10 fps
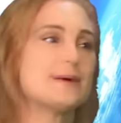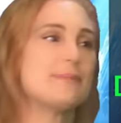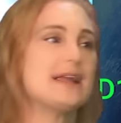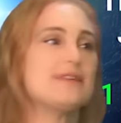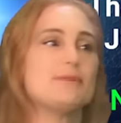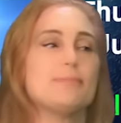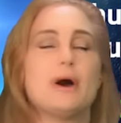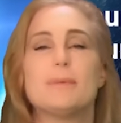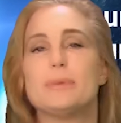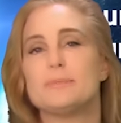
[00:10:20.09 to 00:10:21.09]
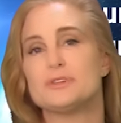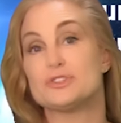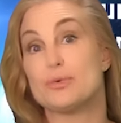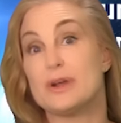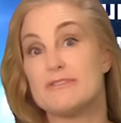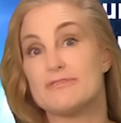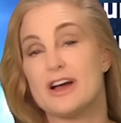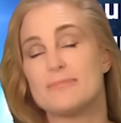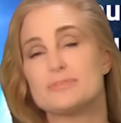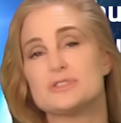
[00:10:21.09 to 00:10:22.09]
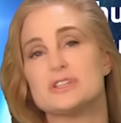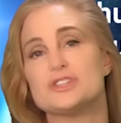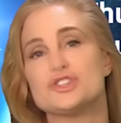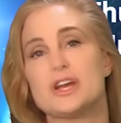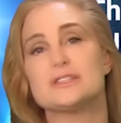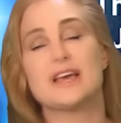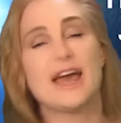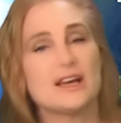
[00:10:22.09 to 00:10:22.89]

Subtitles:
That might even pop up to 25% chance